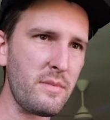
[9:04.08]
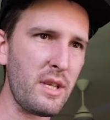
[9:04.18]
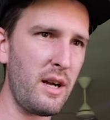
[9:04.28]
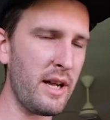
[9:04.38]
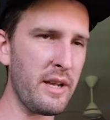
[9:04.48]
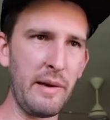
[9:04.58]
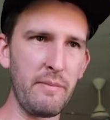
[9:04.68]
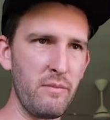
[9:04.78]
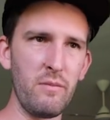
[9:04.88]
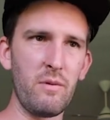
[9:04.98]
I know,
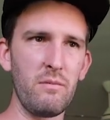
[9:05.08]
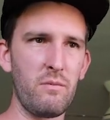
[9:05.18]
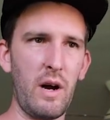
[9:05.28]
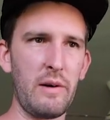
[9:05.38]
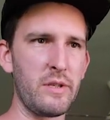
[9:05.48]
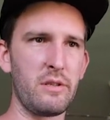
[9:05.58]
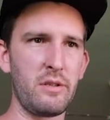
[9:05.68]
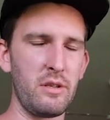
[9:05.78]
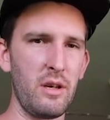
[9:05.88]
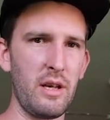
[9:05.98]
why would
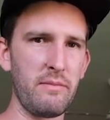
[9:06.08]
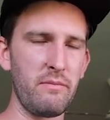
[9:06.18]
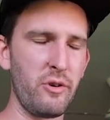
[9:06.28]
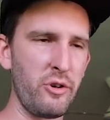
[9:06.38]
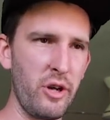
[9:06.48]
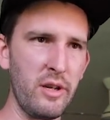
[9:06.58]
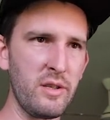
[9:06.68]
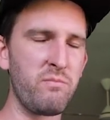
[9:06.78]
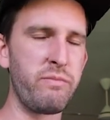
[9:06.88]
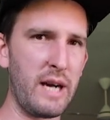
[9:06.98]
you do that? Who
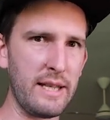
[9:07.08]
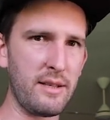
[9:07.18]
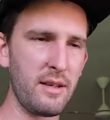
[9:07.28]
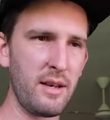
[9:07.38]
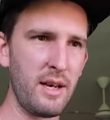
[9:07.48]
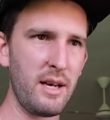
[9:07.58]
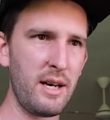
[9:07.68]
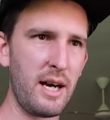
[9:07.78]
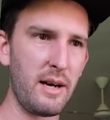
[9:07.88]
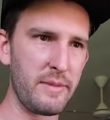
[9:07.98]
knows, but
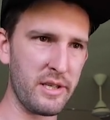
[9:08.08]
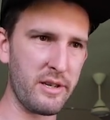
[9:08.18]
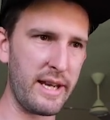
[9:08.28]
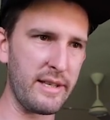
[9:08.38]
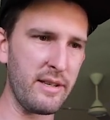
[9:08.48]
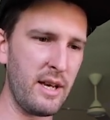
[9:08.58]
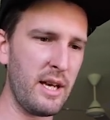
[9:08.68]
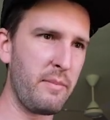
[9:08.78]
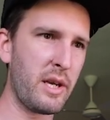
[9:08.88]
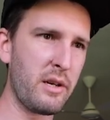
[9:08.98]
it's great
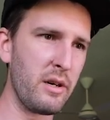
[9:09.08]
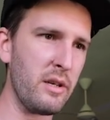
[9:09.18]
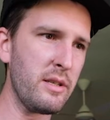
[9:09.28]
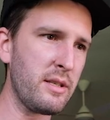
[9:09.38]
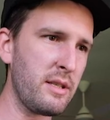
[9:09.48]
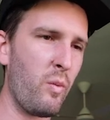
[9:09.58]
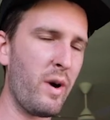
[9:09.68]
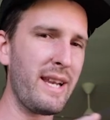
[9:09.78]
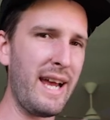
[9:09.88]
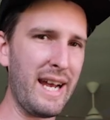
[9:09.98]
because
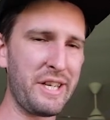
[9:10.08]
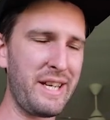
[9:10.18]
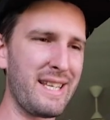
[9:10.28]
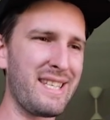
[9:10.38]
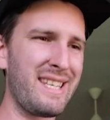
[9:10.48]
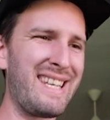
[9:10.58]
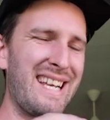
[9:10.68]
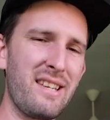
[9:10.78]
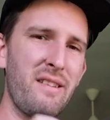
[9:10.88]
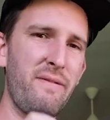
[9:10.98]
what it actually does is it
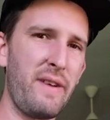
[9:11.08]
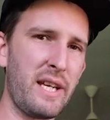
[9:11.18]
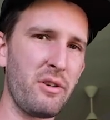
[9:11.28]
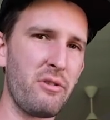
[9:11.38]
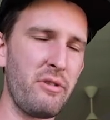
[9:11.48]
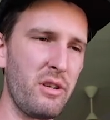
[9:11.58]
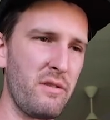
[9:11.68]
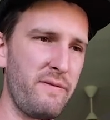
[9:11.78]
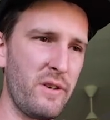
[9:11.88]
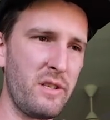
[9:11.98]
doesn't affect your original
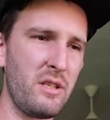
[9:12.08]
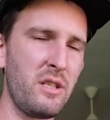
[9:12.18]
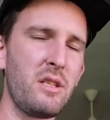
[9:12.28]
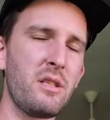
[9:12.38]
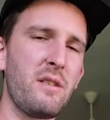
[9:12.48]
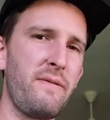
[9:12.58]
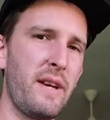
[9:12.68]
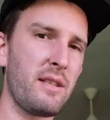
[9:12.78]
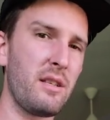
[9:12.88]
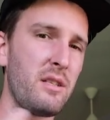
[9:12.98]
footage, it just
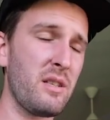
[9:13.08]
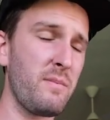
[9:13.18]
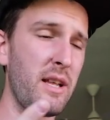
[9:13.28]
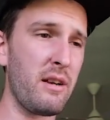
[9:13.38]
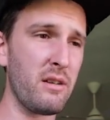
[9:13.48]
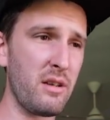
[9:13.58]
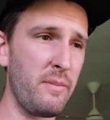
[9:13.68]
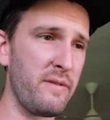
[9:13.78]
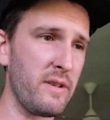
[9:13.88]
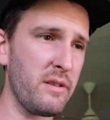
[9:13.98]
affects the adjustment layer on
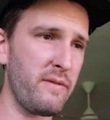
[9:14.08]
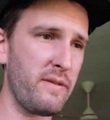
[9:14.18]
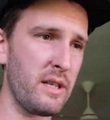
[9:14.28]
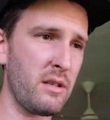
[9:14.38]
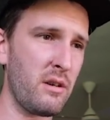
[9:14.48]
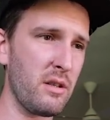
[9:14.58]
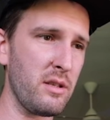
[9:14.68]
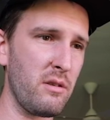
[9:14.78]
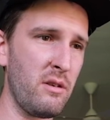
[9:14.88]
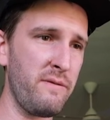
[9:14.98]
top of it. So if I toggle
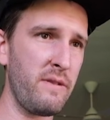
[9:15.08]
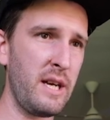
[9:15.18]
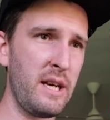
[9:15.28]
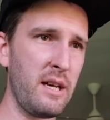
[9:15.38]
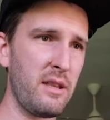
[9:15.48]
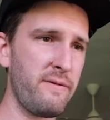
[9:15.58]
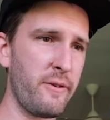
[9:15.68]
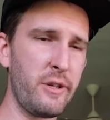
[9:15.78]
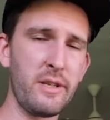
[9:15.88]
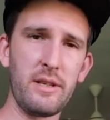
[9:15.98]
this off, the
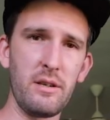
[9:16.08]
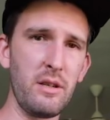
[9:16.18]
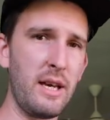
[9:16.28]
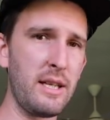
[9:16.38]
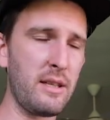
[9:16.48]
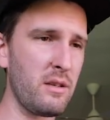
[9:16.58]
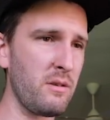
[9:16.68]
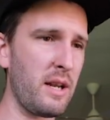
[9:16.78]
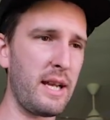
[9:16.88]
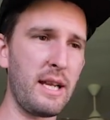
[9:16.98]
footage is still there, it's still
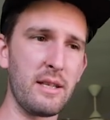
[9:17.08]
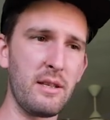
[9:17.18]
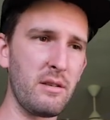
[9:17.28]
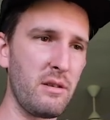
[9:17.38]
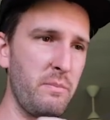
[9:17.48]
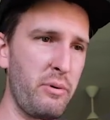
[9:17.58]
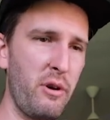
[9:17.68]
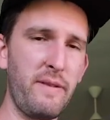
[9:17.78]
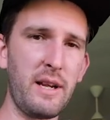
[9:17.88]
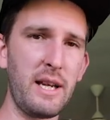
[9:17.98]
clean, it's still
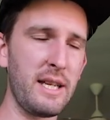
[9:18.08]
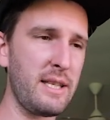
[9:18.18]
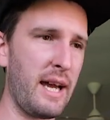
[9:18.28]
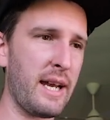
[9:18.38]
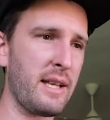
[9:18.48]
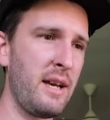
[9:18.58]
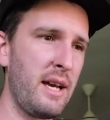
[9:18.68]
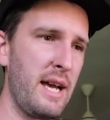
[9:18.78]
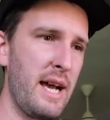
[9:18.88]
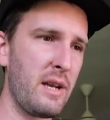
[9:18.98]
perfectly intact,
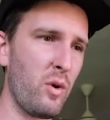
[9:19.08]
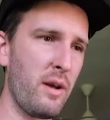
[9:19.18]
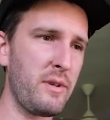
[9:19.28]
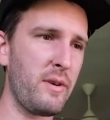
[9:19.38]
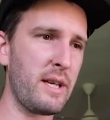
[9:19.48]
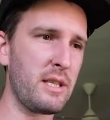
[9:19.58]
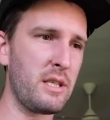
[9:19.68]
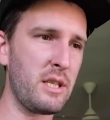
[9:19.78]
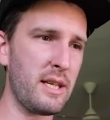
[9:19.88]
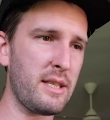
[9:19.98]
and all I'm doing is
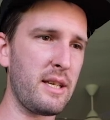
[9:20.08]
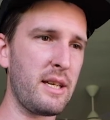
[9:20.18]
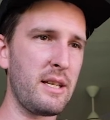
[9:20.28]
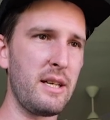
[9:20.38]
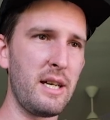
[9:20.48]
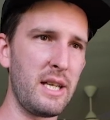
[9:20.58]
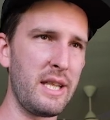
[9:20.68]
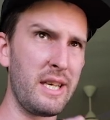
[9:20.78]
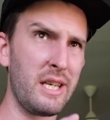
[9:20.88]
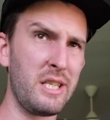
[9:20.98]
adjusting
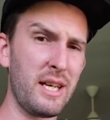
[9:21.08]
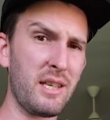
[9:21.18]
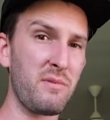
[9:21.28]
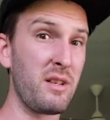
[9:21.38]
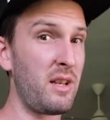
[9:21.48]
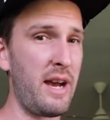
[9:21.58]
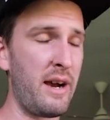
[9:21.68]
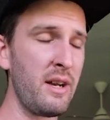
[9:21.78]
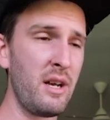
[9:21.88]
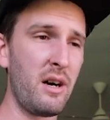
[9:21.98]
the adjustment
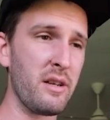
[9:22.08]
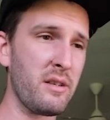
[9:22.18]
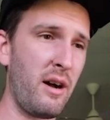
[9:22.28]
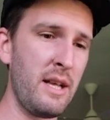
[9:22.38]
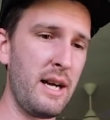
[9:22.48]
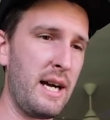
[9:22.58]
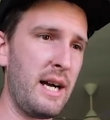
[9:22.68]
layer on top.